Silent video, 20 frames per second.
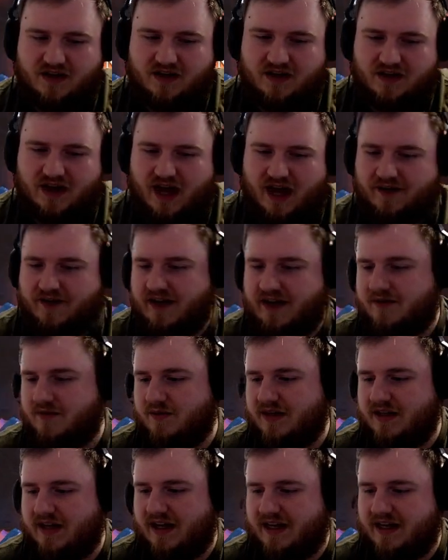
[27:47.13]
I mean,
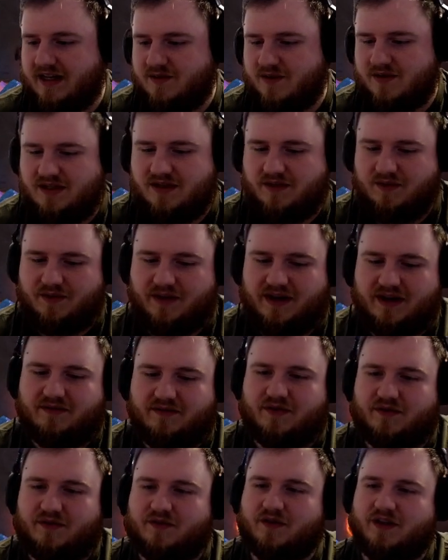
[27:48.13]
well, I guess we'll see what we get
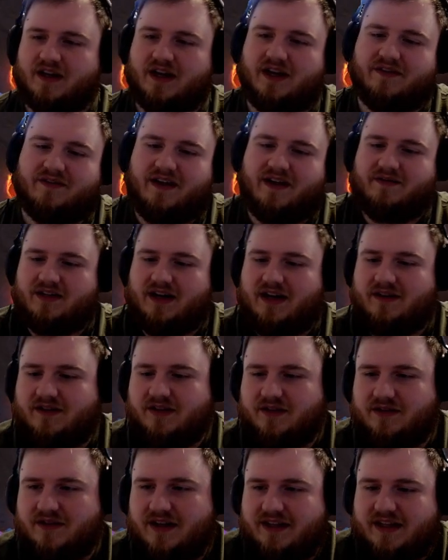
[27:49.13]
for free off
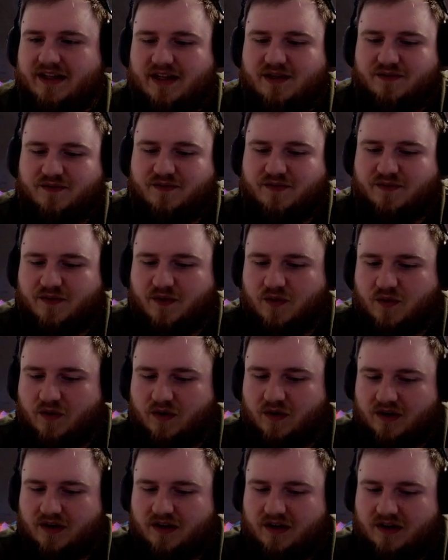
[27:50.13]
Amcrafter, right? That's
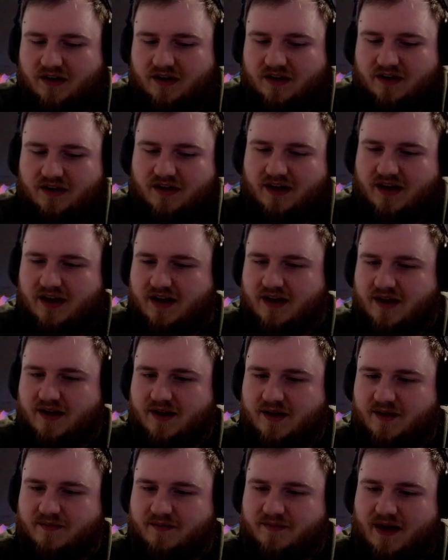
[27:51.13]
4.
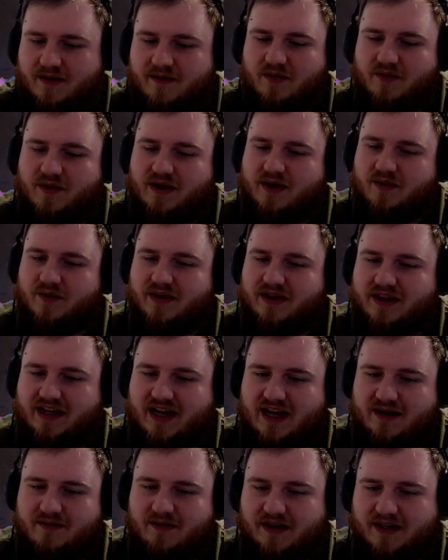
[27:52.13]
I mean, we can win the
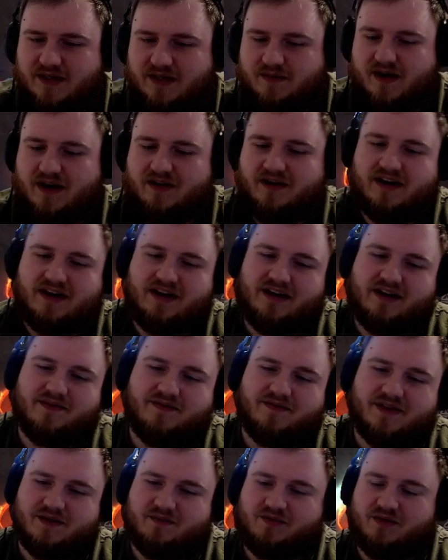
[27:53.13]
game on the spot right here if
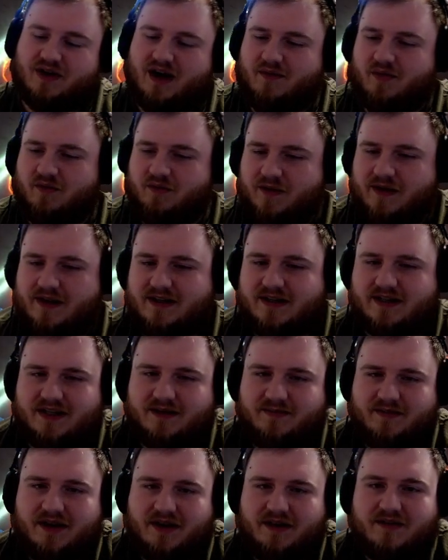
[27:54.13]
it's a Primal Prayers
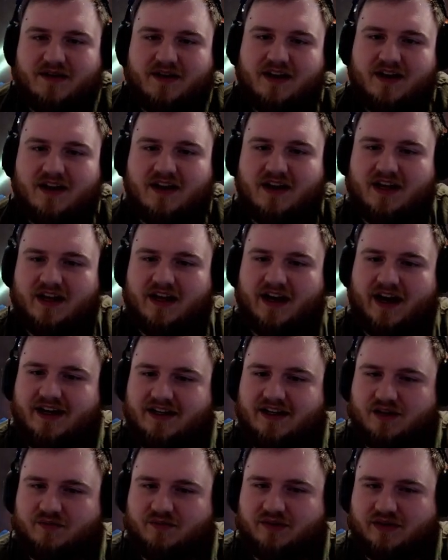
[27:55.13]
somehow. I
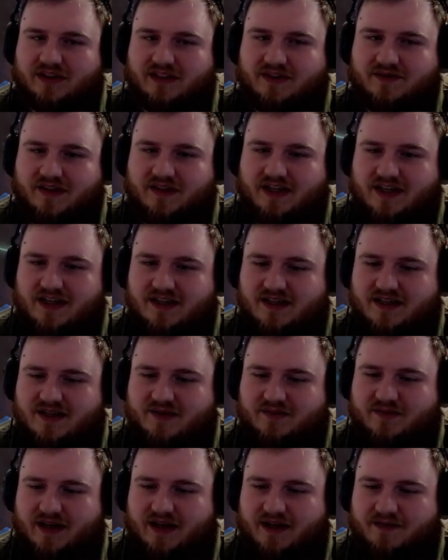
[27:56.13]
don't believe it is,
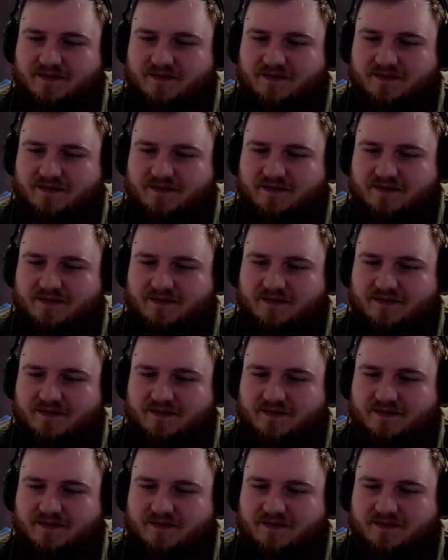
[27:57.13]
but